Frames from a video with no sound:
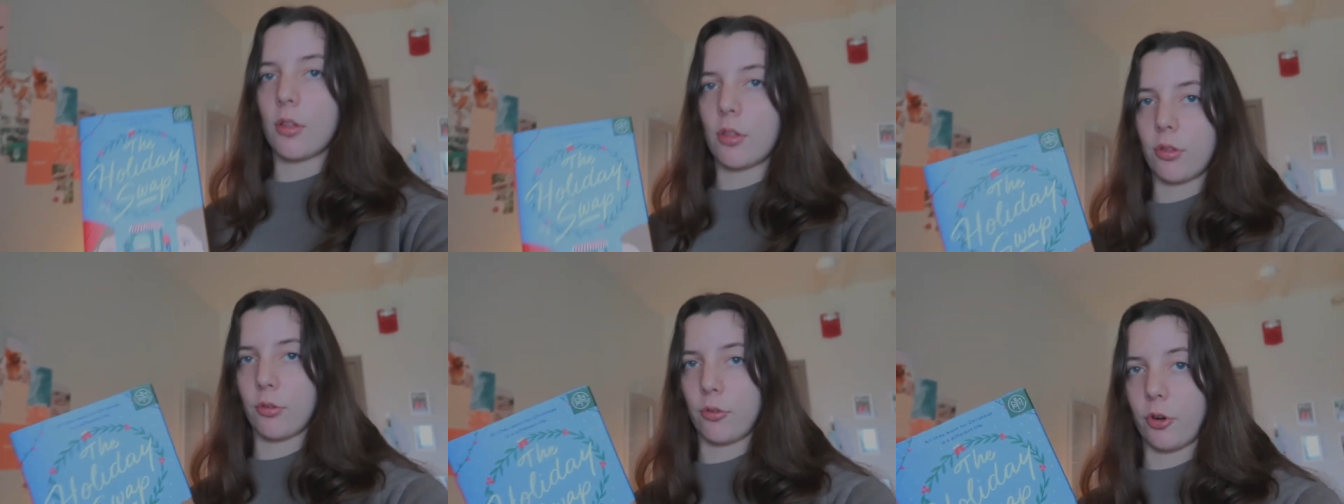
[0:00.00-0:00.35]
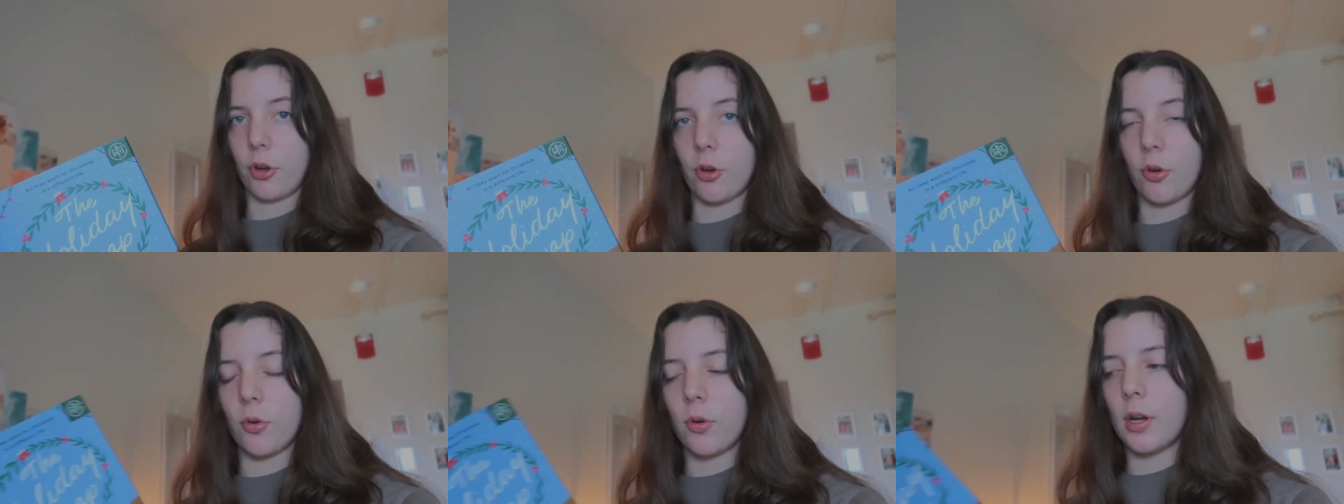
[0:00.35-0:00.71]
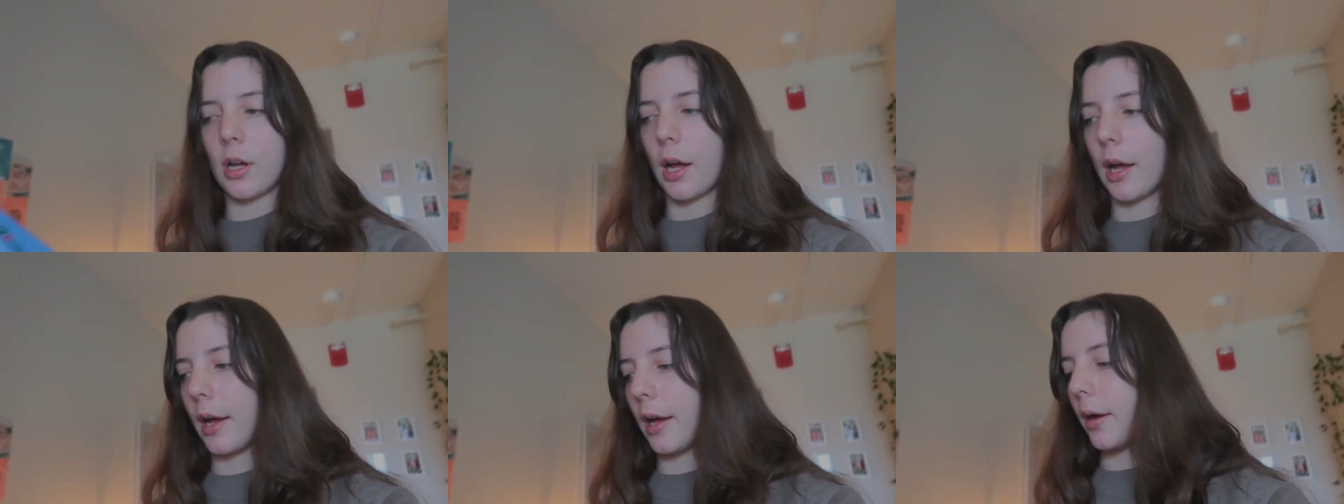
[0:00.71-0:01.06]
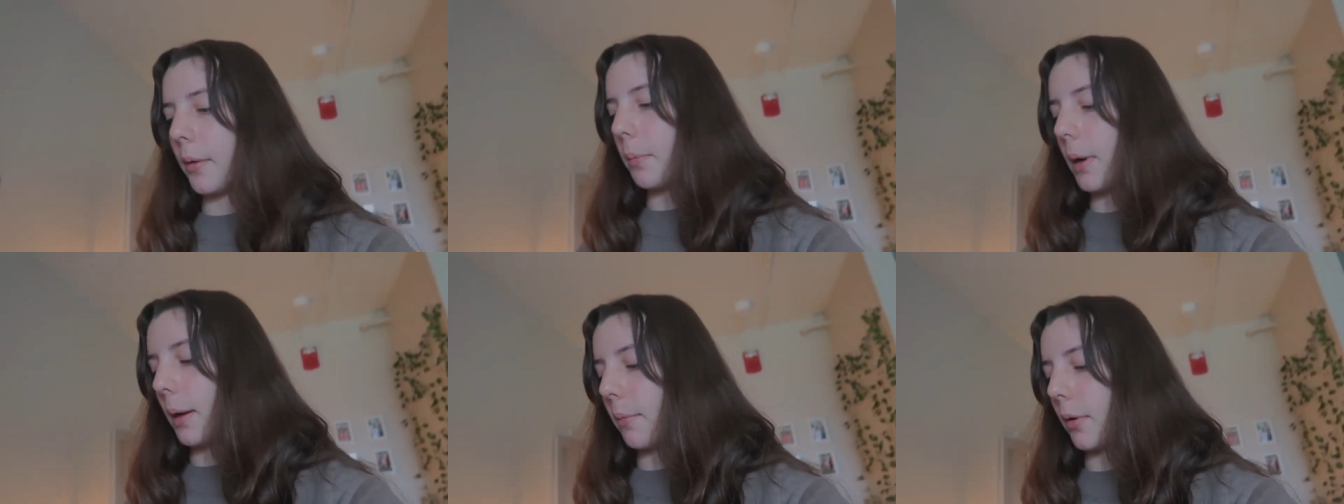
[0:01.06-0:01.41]
through.
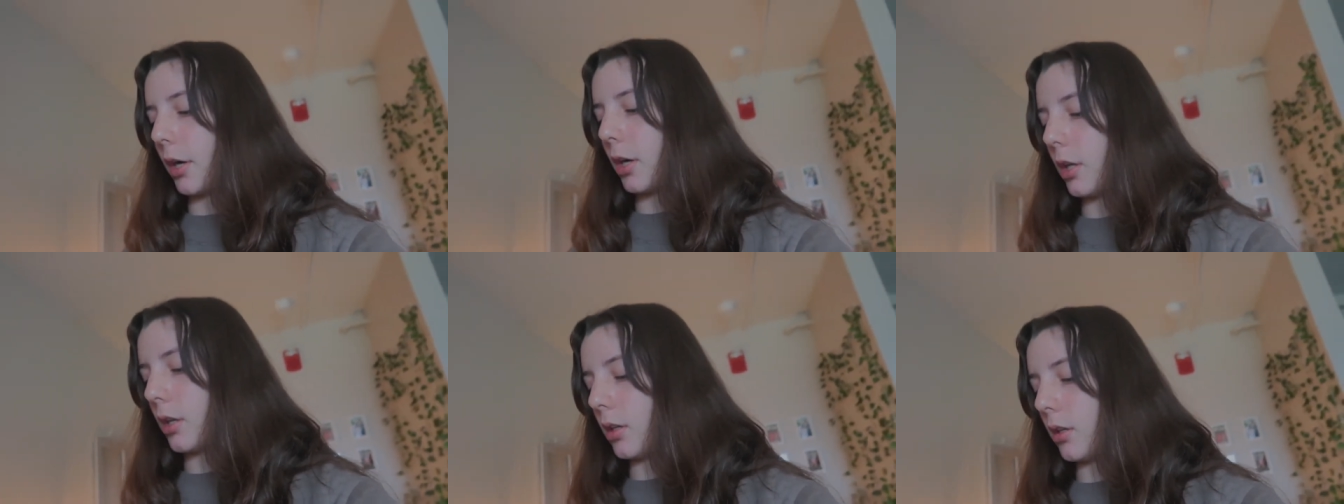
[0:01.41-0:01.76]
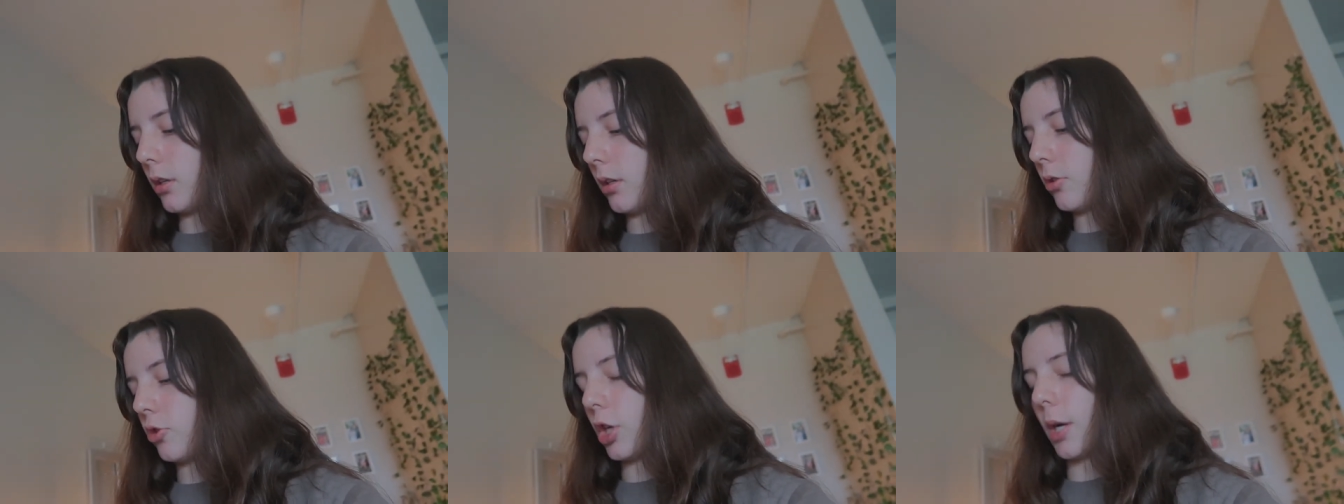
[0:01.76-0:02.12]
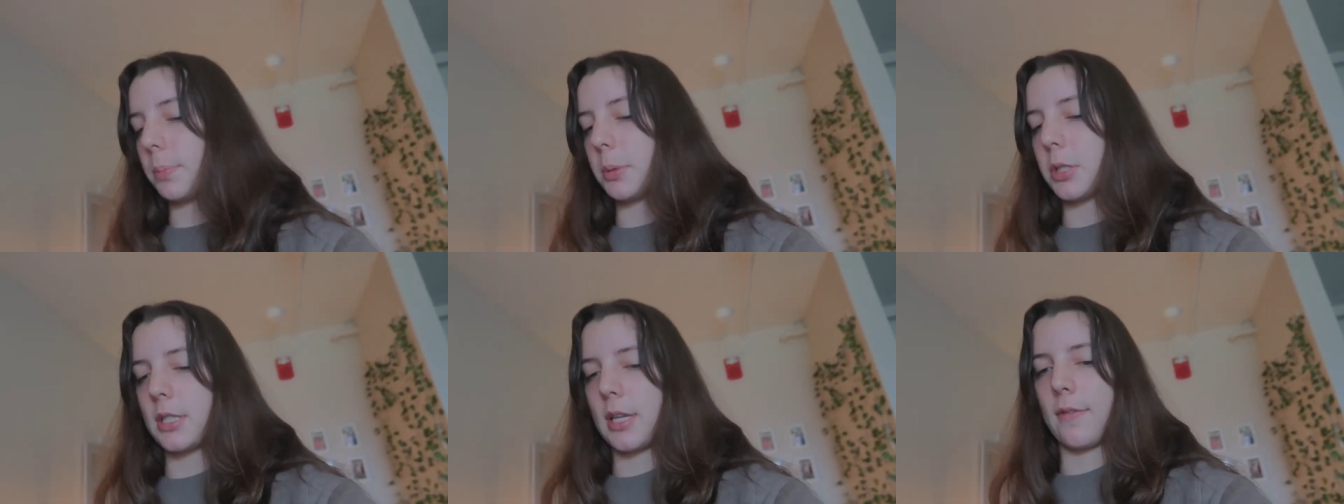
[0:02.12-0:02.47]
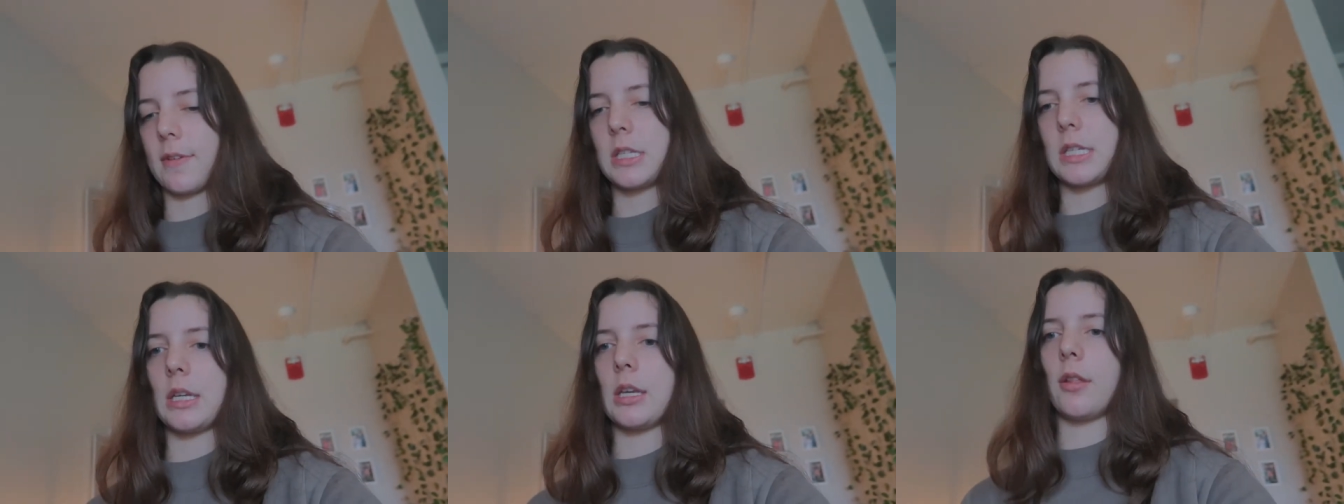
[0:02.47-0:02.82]
Um, I'm on chapter
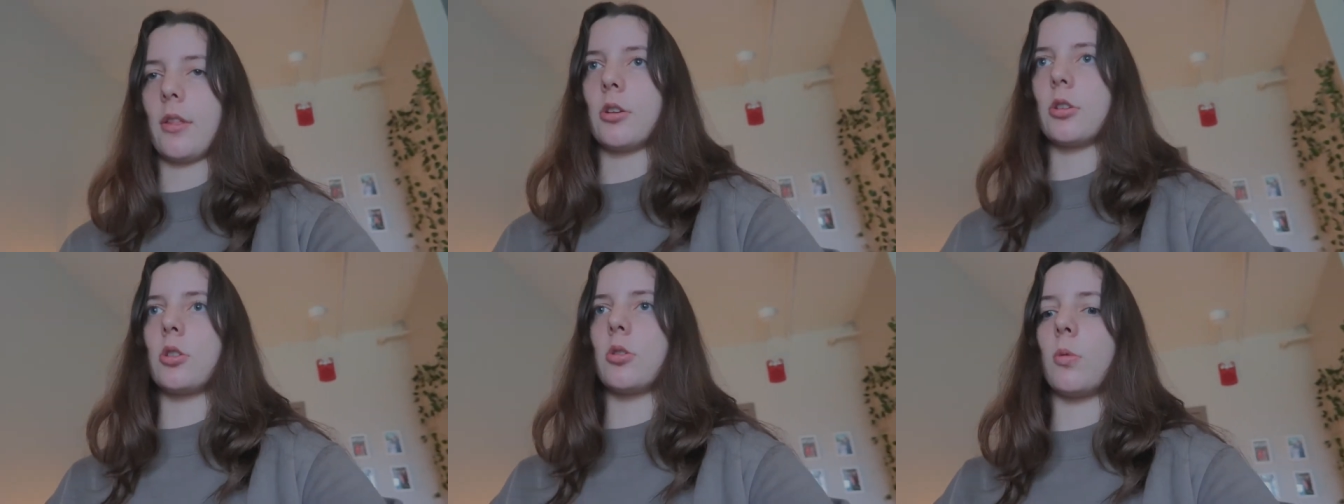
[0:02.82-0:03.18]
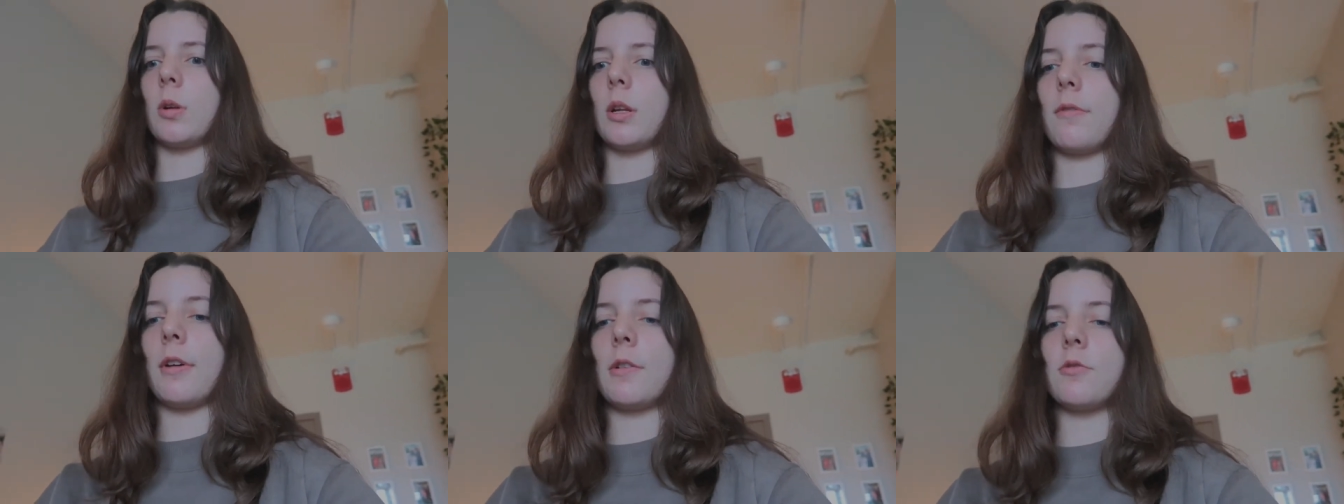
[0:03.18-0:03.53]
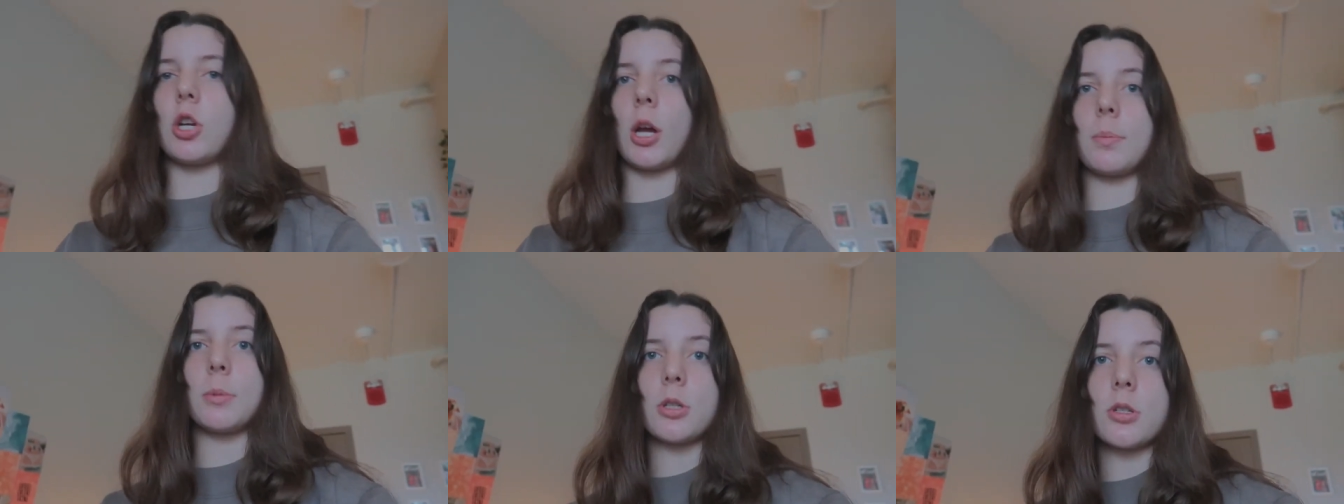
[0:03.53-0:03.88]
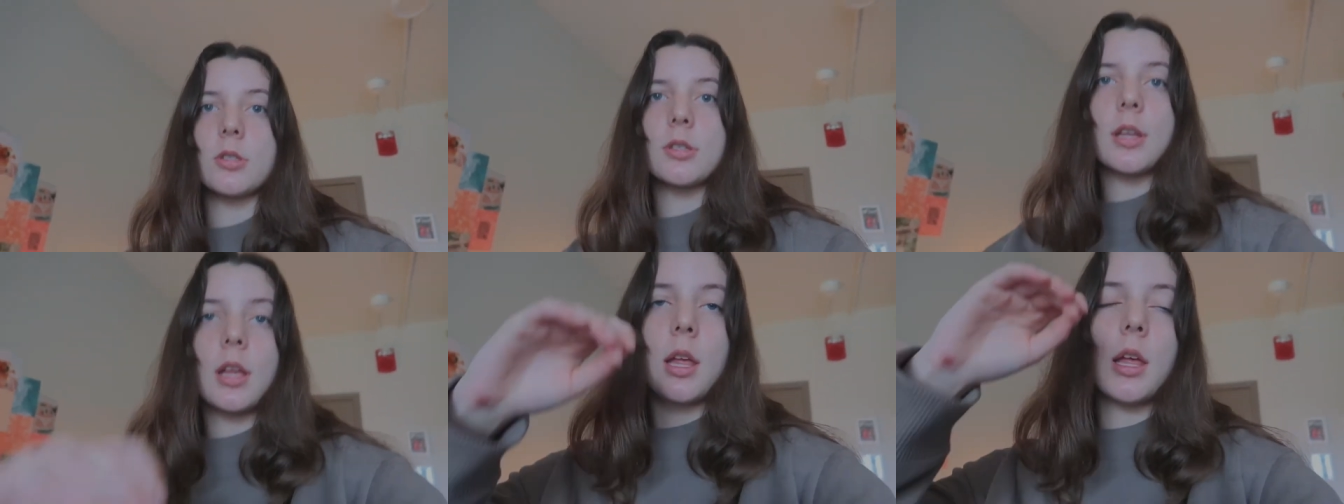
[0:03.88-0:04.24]
17 and there's 25
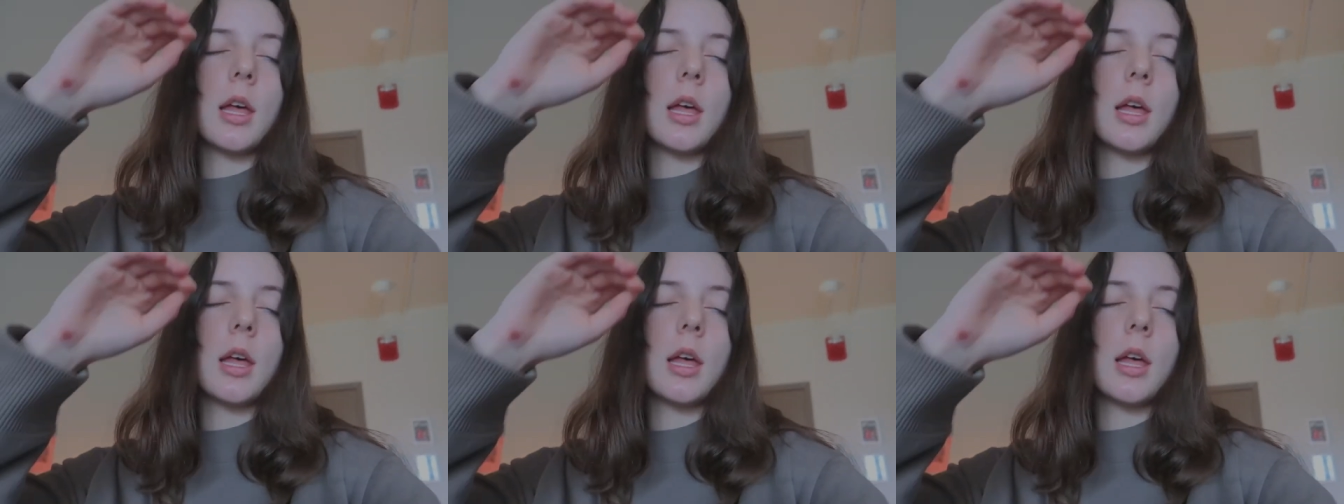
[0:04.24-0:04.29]
chapters.